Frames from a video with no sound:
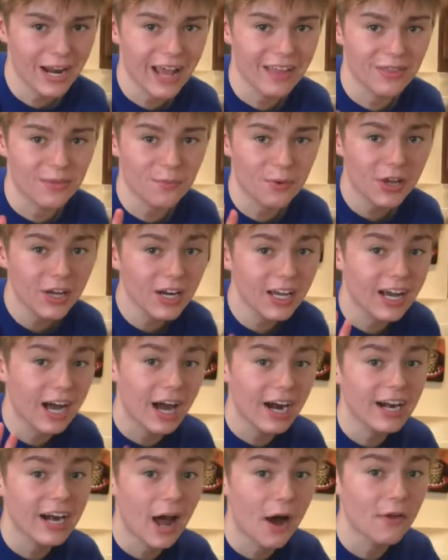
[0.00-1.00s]
and then we're gonna
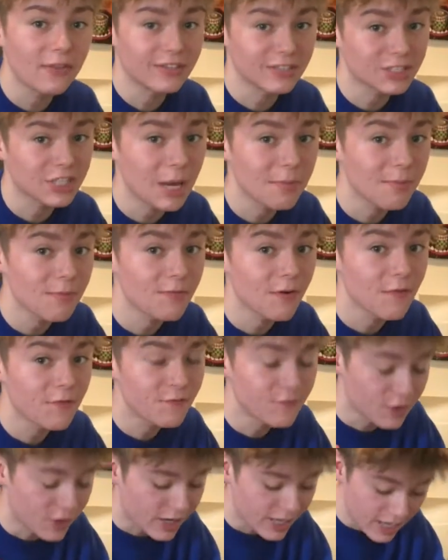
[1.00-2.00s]
cut it out in the shape of a
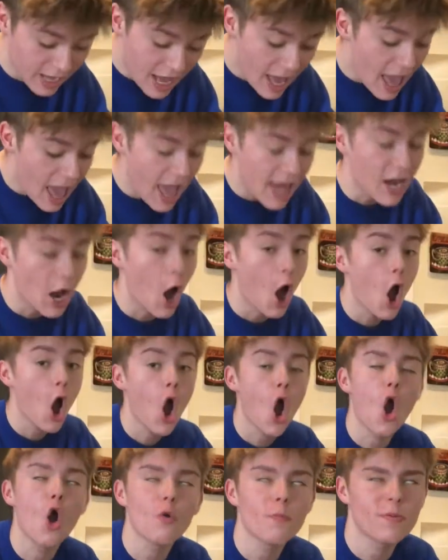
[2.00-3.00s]
foot and
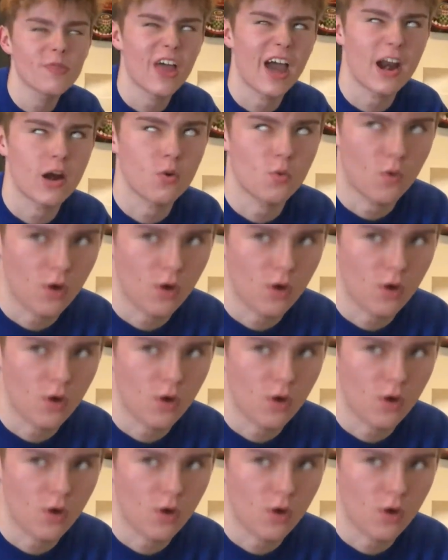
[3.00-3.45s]
hope that it